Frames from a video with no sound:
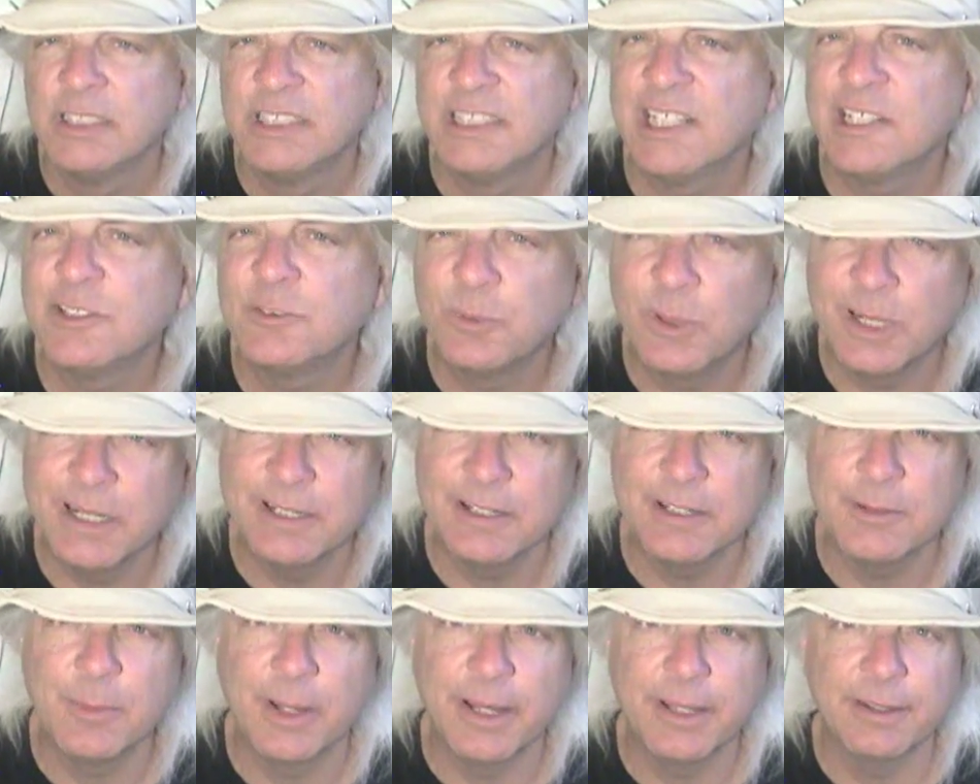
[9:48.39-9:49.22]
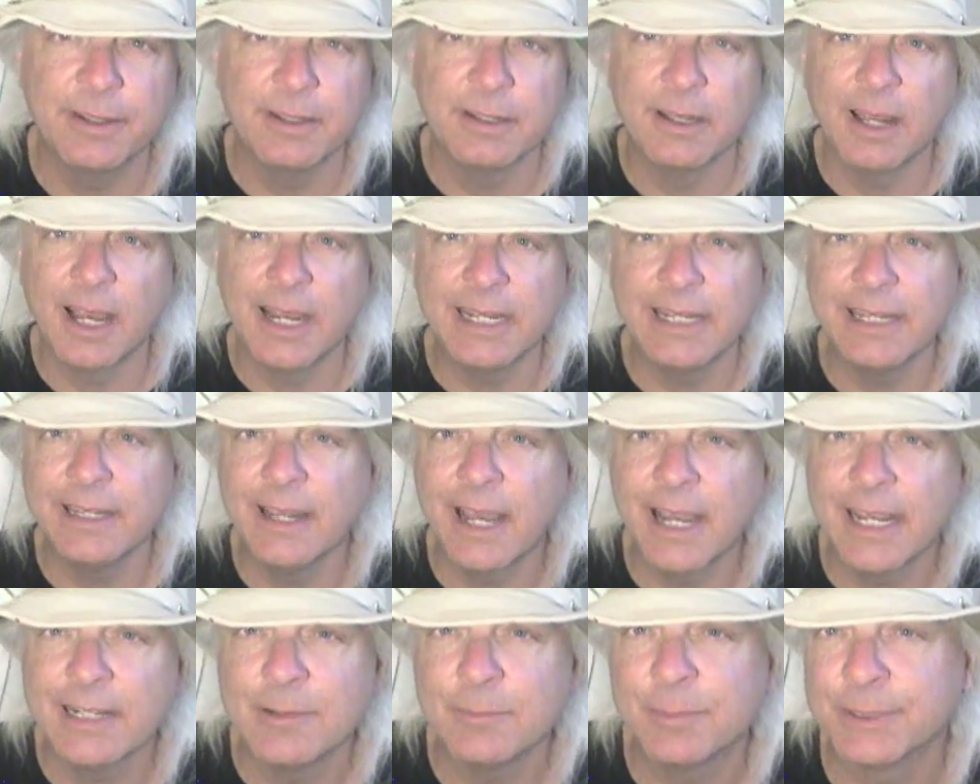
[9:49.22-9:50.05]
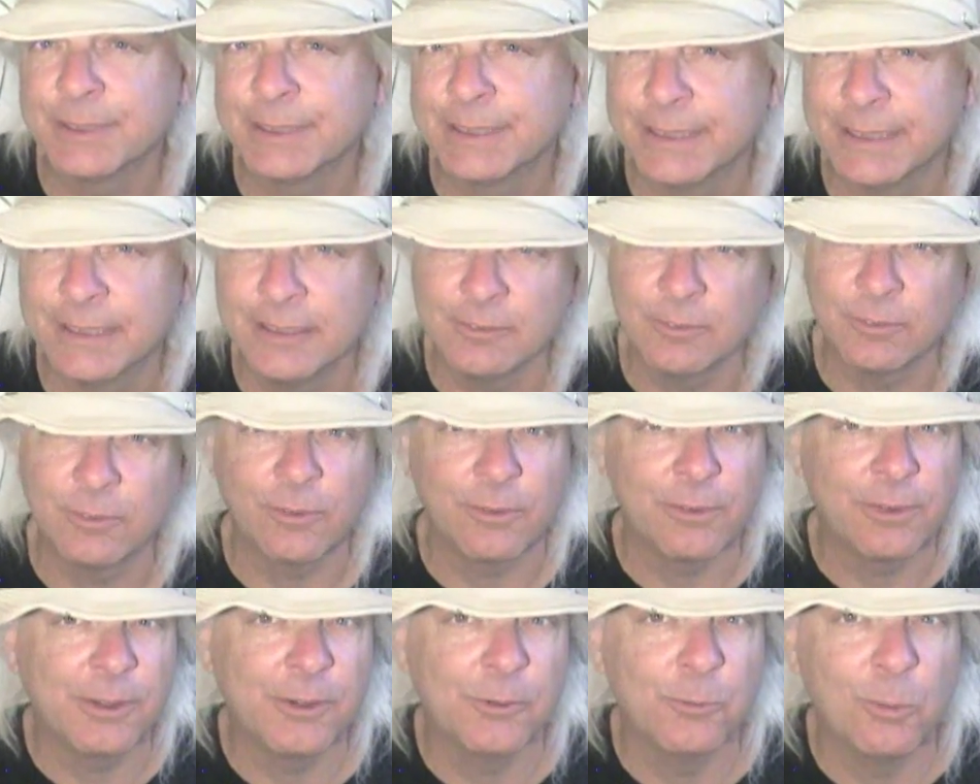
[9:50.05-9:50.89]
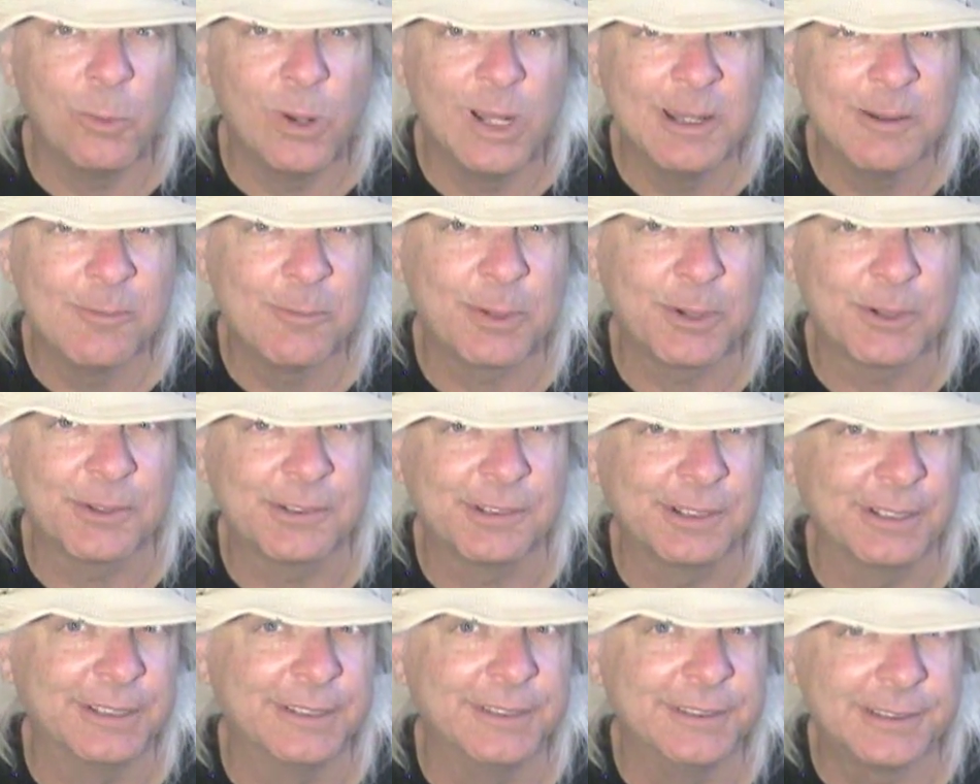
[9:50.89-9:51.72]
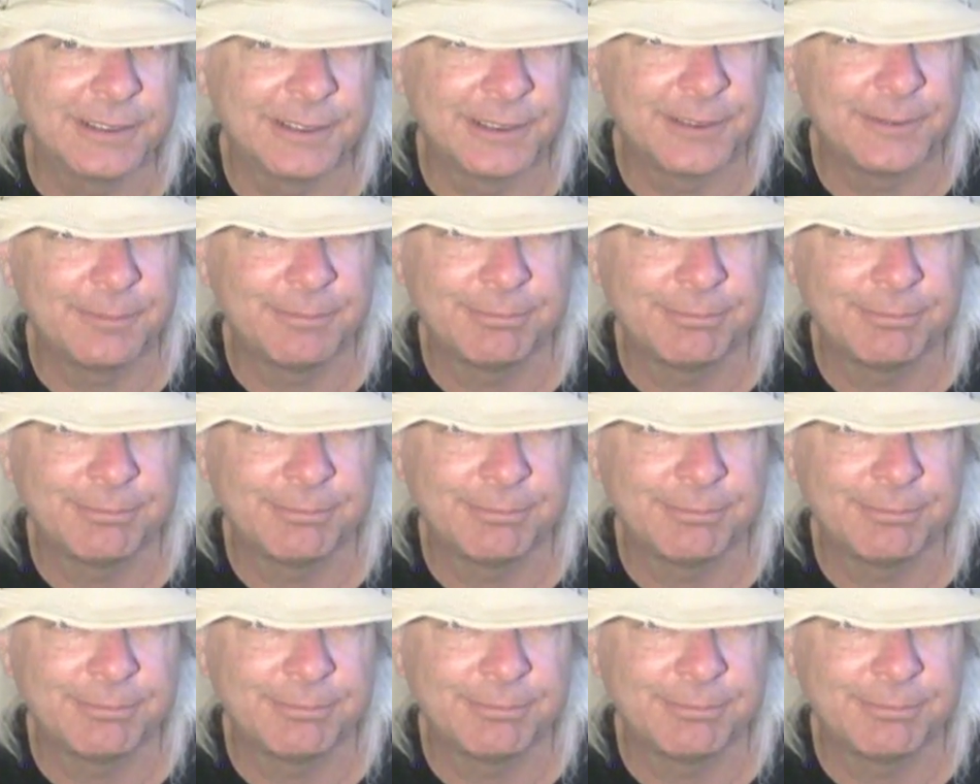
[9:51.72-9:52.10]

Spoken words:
Generated by the 99% for the 1%.